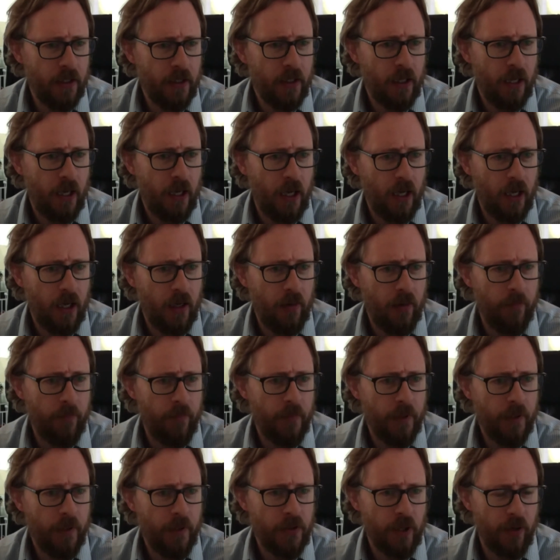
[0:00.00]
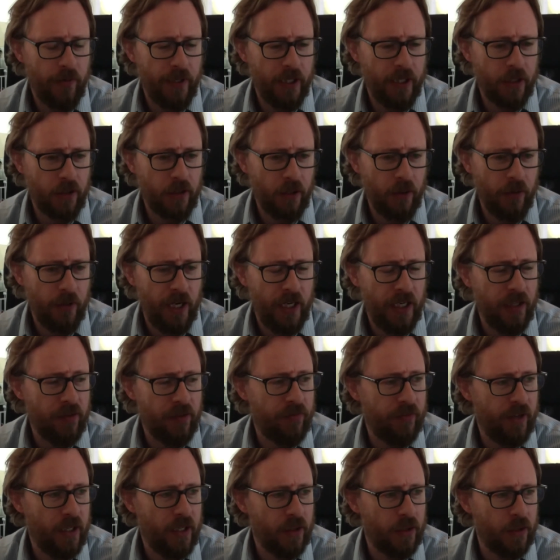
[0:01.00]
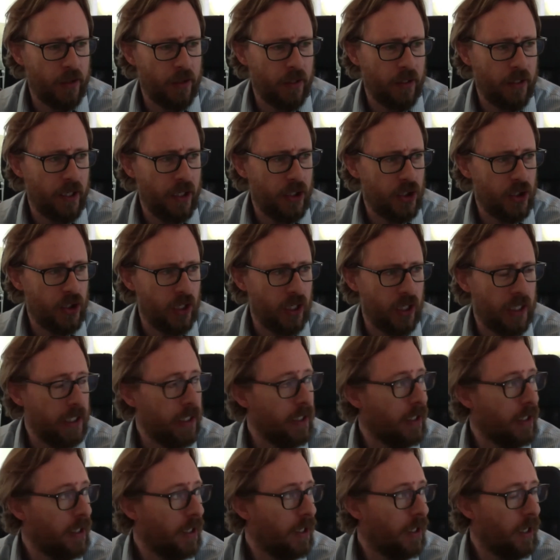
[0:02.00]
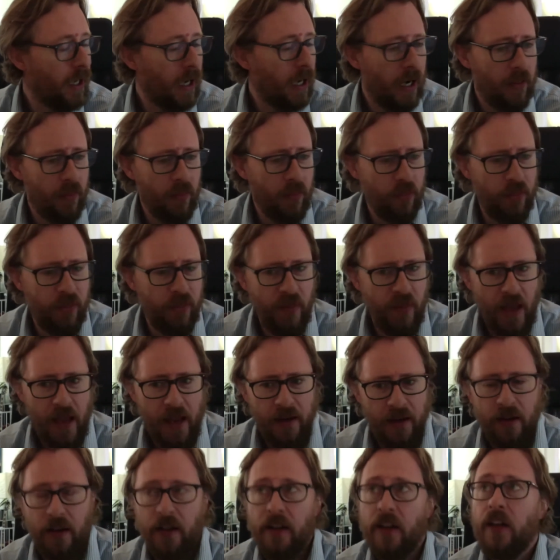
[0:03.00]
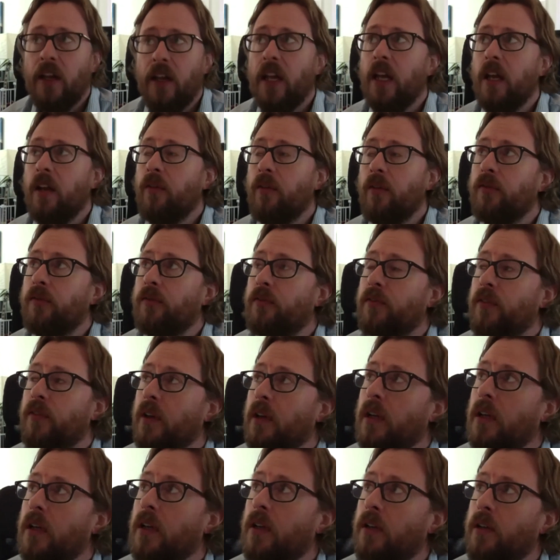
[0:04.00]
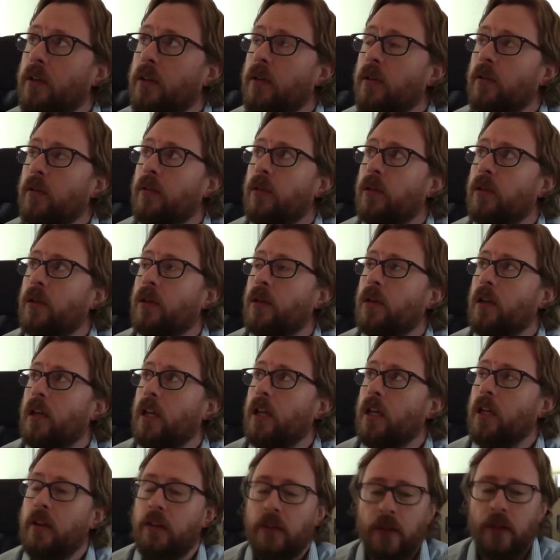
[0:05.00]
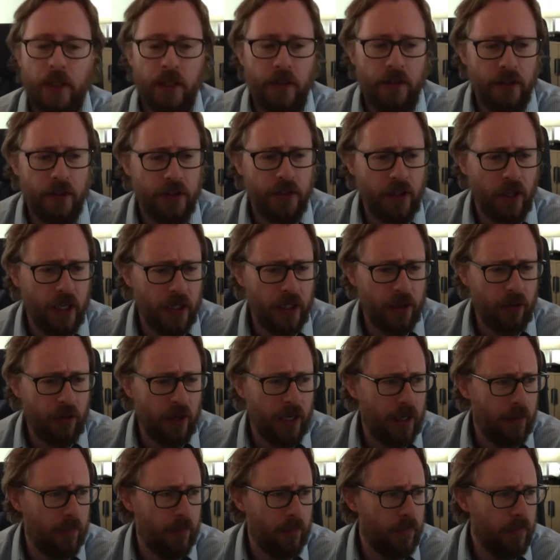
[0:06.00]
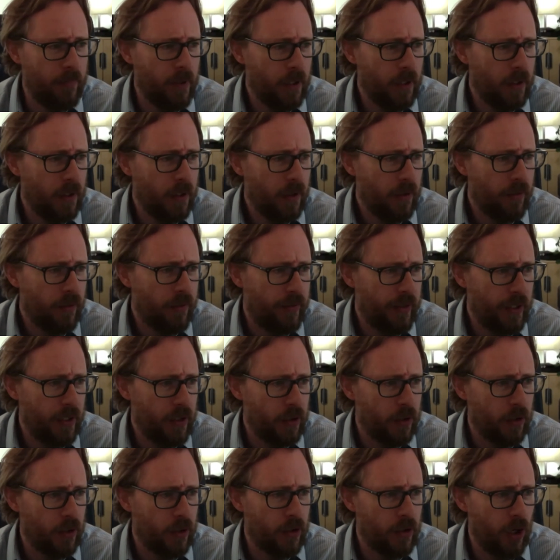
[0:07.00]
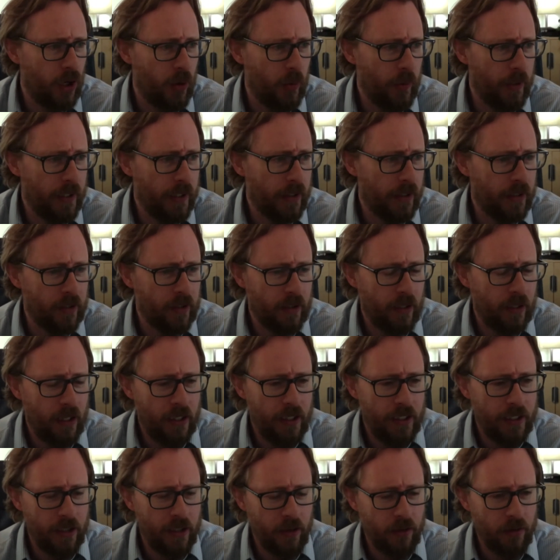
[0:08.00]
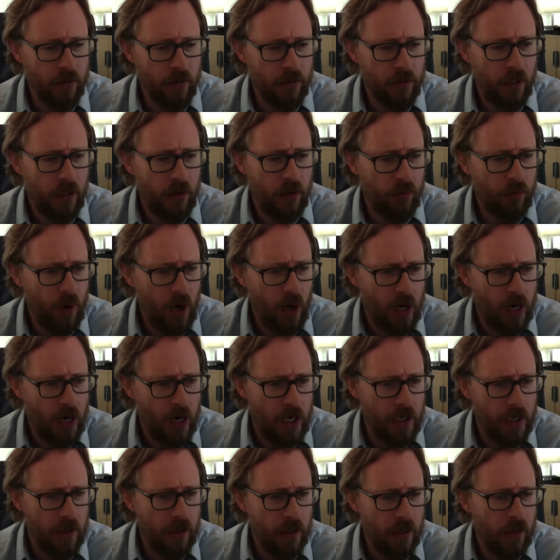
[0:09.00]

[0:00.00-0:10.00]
Don't exclude any phases initially. And then if you see that in the diagram, things are going a little awry,